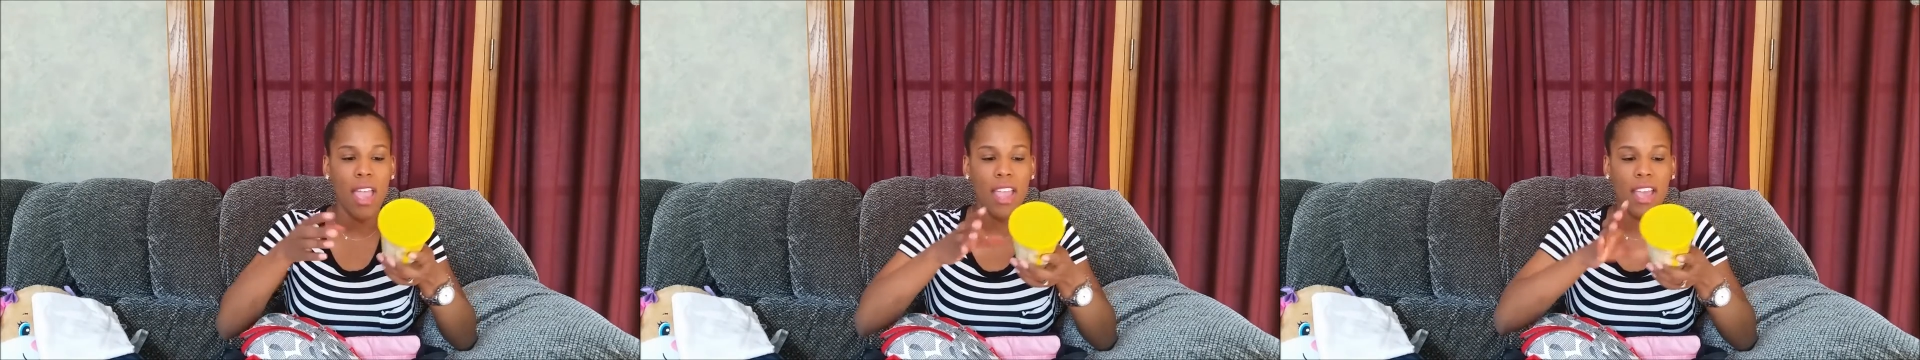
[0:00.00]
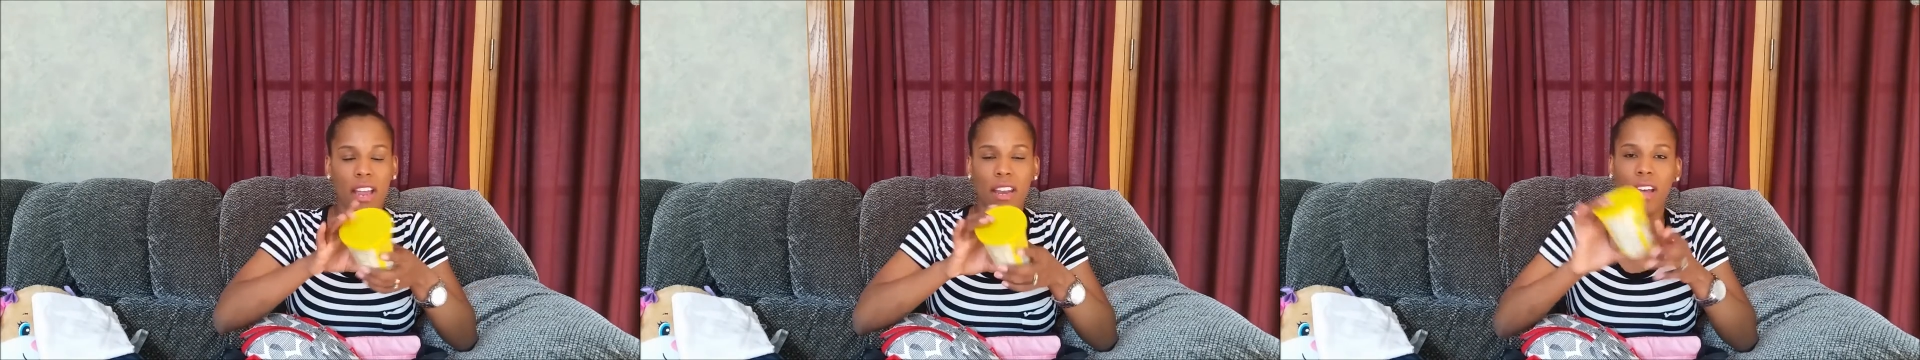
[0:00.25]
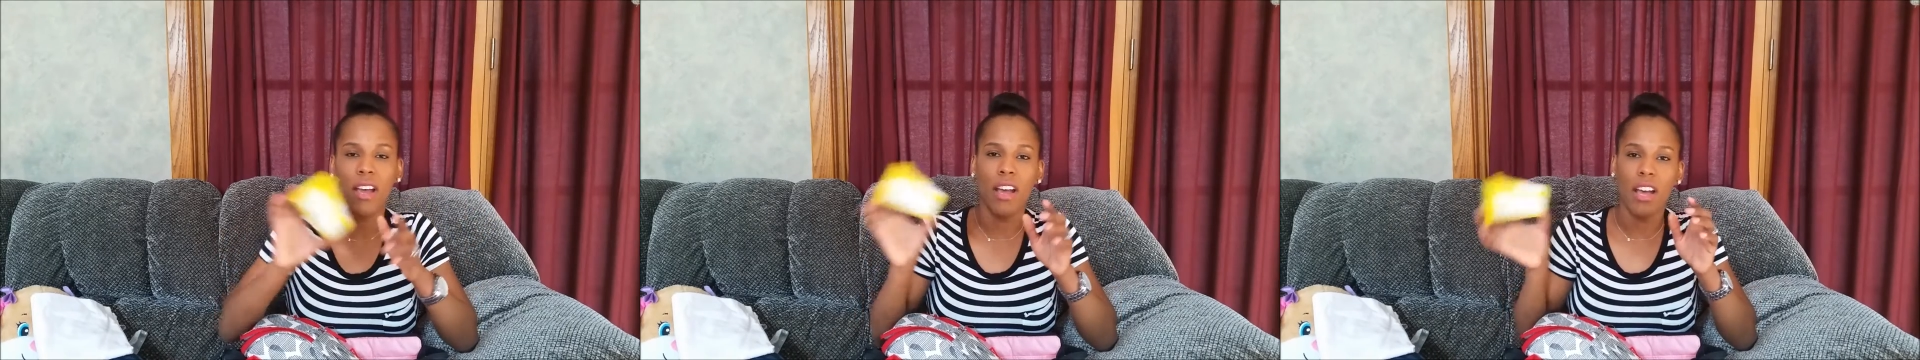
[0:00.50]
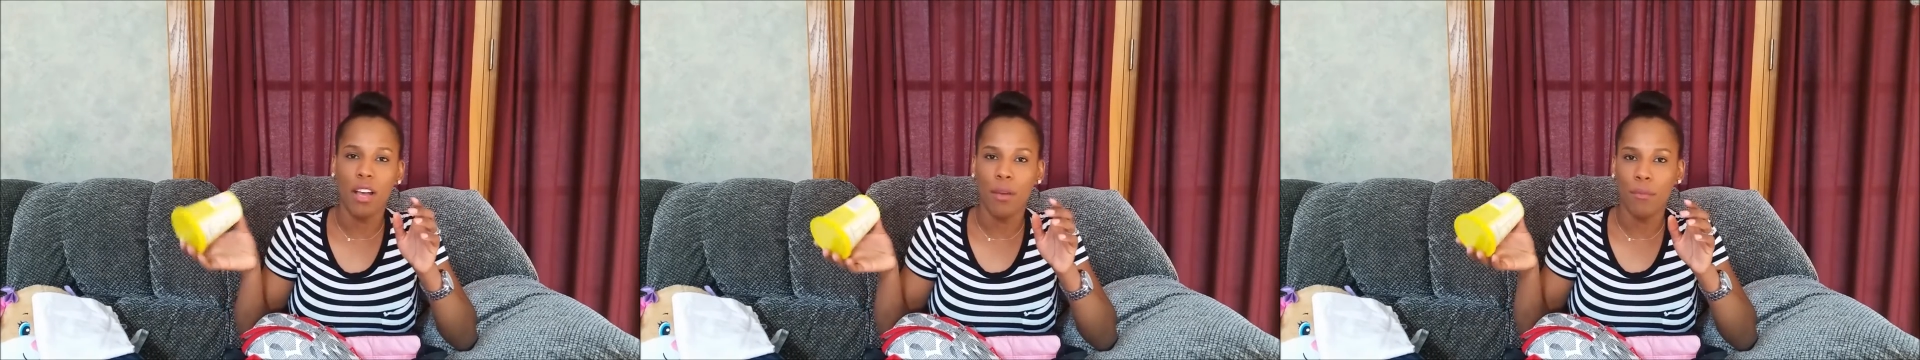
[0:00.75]

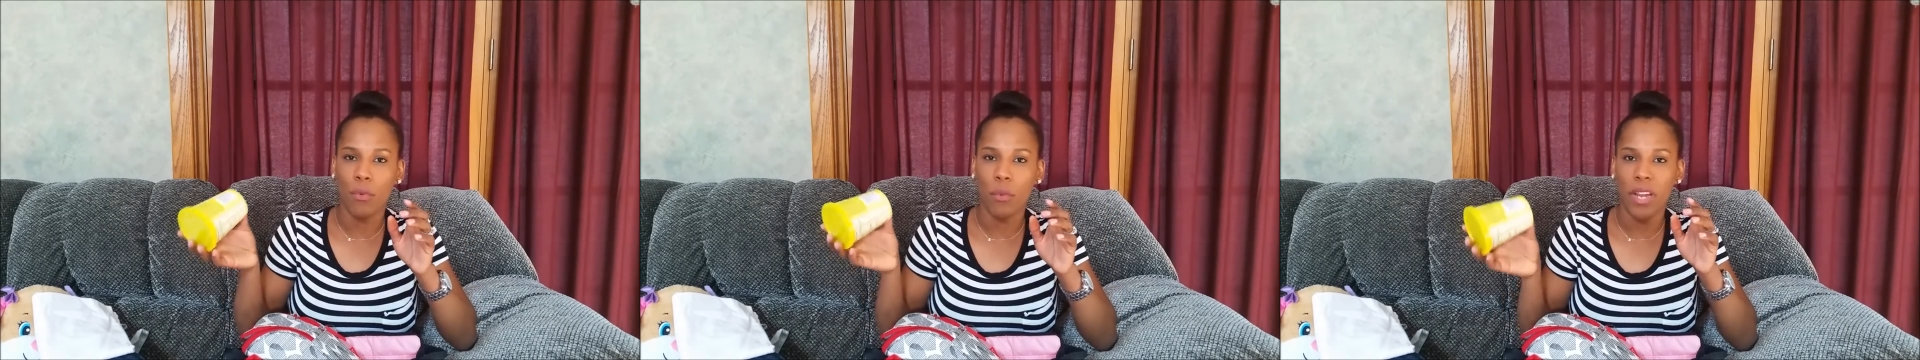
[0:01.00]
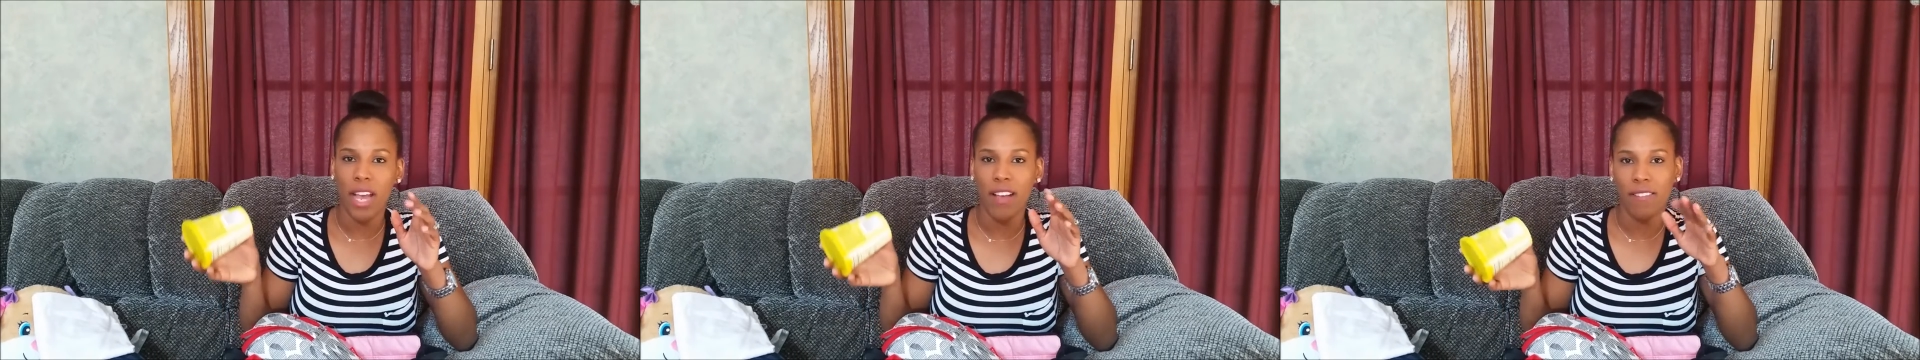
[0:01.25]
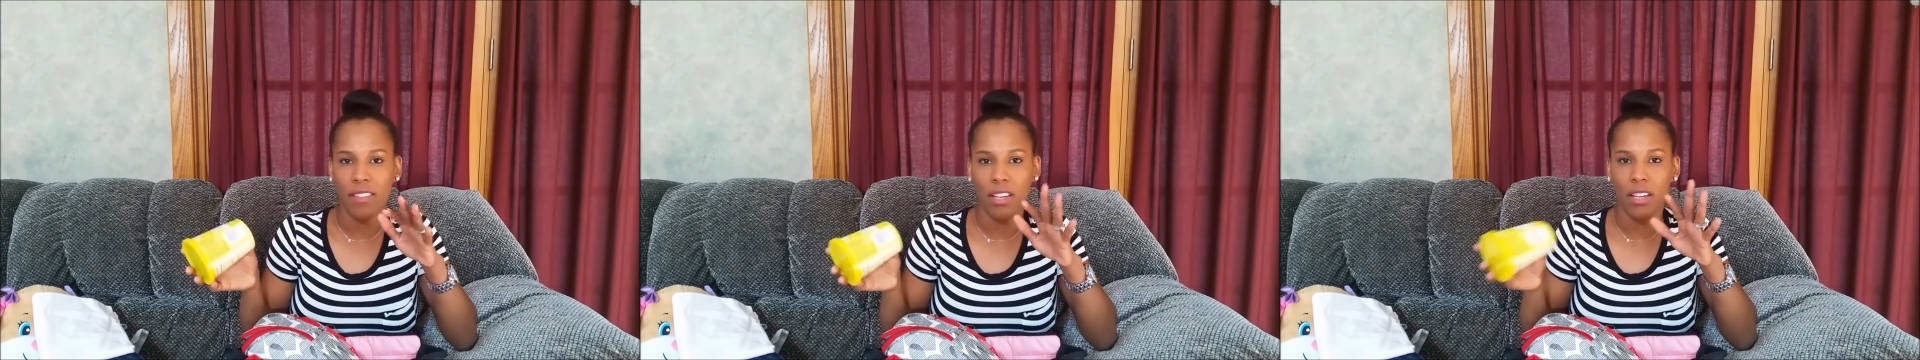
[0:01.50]
And we have